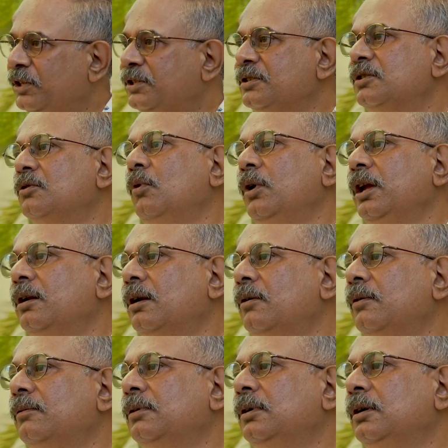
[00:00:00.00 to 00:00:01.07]
which is going
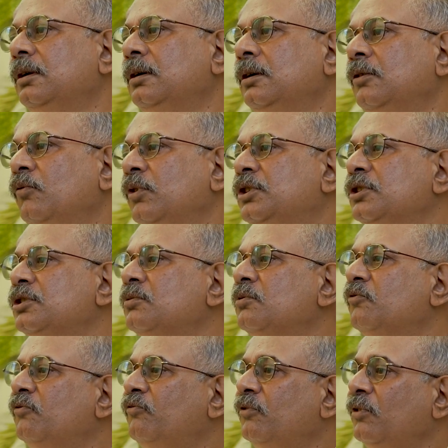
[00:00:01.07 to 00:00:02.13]
now, which is
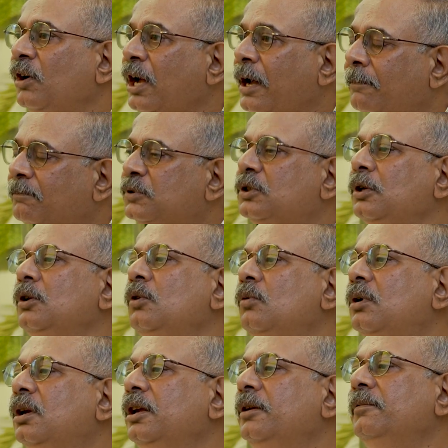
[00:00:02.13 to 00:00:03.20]

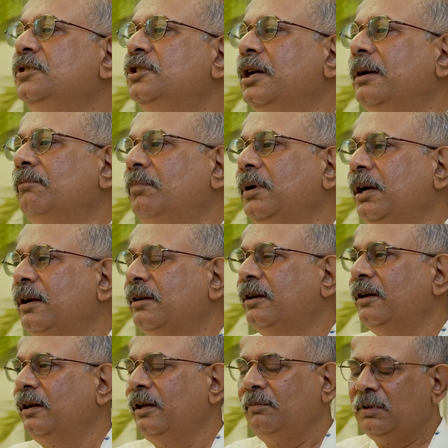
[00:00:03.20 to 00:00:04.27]
absolutely jam packed.
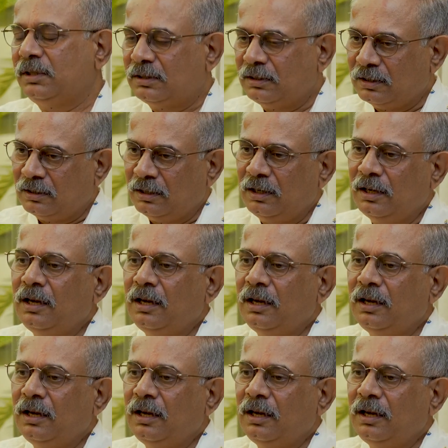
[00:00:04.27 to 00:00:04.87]
And Mr.